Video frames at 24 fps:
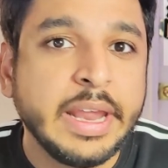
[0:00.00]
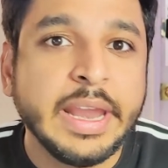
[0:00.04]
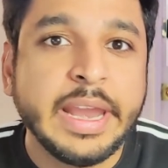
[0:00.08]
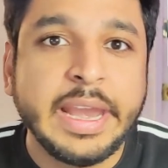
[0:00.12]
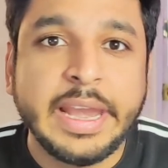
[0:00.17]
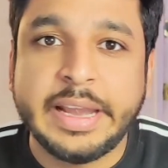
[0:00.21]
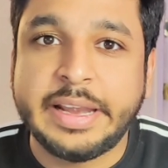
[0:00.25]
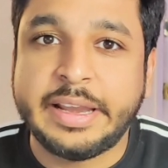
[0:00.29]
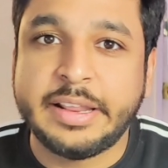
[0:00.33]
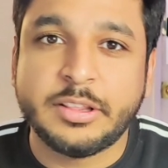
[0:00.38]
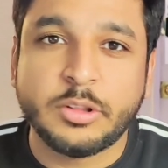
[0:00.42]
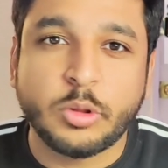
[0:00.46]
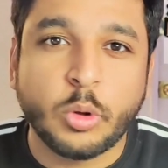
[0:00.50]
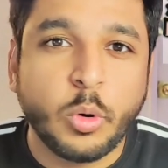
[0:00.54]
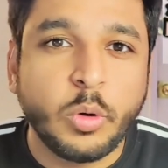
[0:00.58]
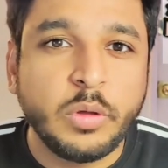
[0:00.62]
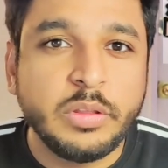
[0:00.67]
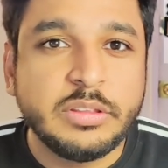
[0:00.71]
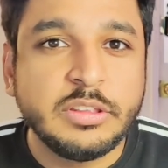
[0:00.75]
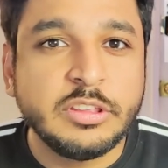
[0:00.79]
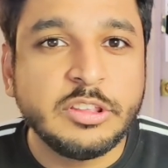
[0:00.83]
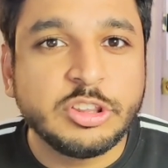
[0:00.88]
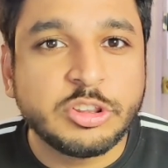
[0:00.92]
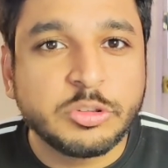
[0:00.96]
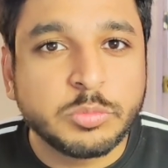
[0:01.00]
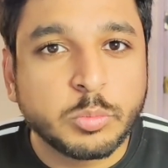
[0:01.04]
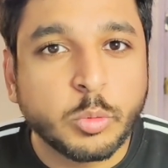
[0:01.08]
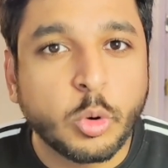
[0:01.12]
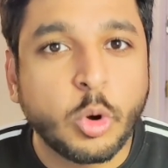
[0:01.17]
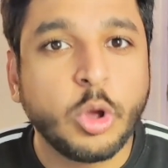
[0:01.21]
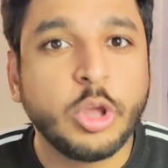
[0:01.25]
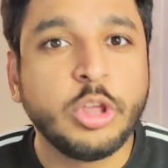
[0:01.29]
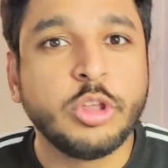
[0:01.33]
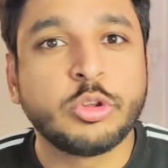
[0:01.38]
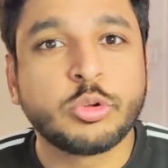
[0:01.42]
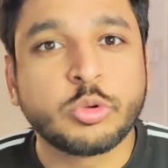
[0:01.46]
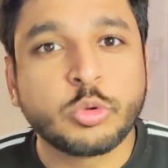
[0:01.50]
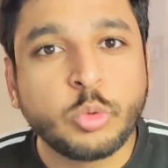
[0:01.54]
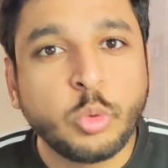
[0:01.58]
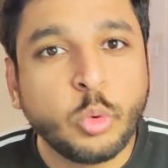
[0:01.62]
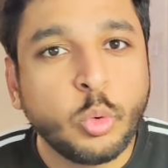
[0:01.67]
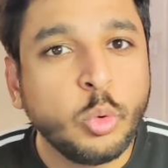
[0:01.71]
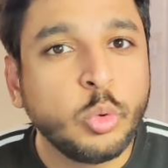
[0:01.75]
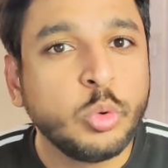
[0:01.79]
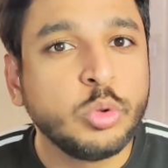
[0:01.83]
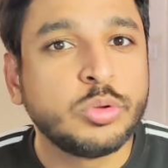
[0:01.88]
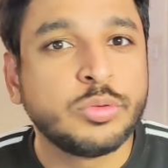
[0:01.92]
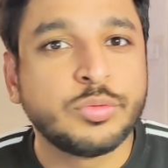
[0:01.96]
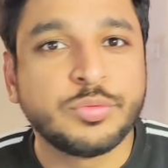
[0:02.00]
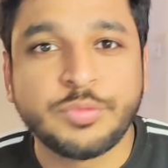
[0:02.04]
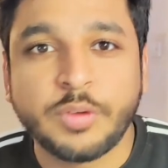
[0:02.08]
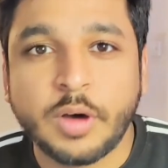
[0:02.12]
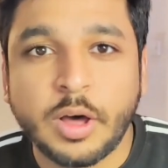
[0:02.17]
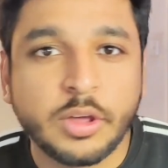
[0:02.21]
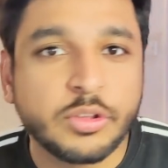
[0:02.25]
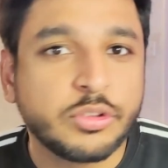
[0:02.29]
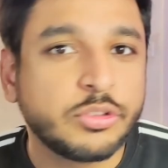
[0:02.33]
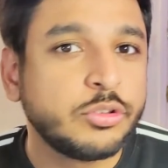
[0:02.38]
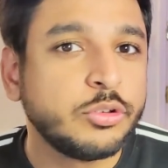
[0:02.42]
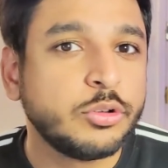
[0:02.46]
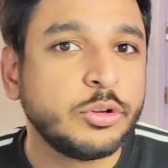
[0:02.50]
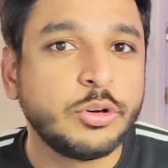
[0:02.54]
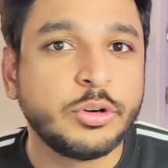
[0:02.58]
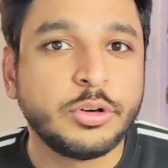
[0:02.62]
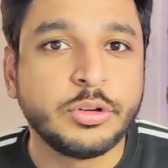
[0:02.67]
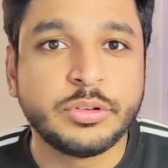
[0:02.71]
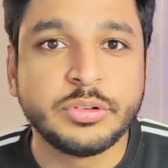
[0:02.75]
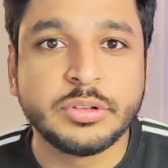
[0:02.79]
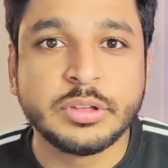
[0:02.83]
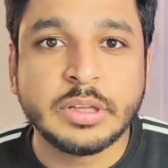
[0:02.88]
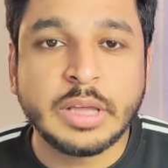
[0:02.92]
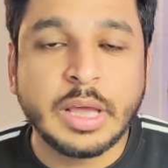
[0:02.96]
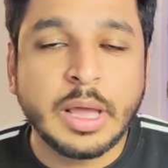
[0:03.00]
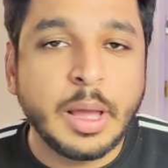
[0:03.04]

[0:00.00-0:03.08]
it has all these small screws, fasteners,